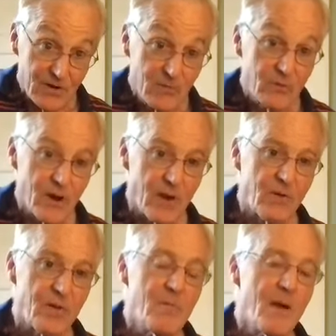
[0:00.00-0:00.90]
when I
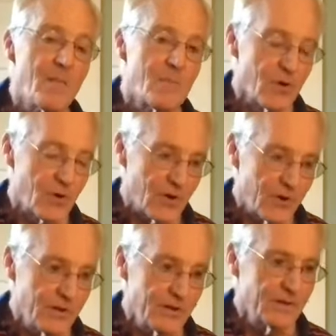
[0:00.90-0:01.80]

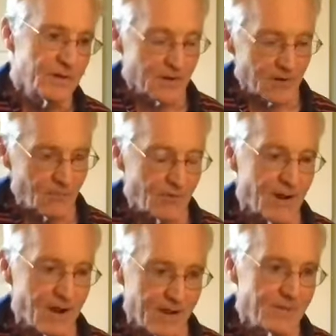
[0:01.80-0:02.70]
remembered, or when
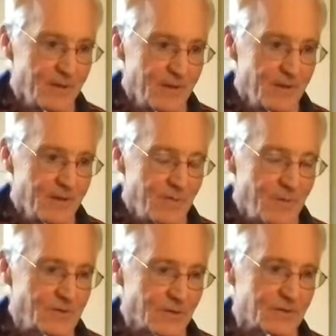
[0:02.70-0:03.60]
I
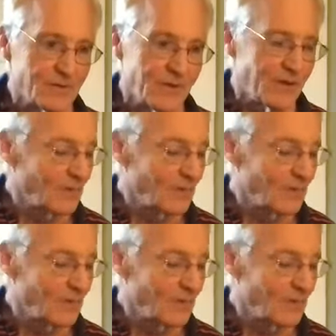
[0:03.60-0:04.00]
basically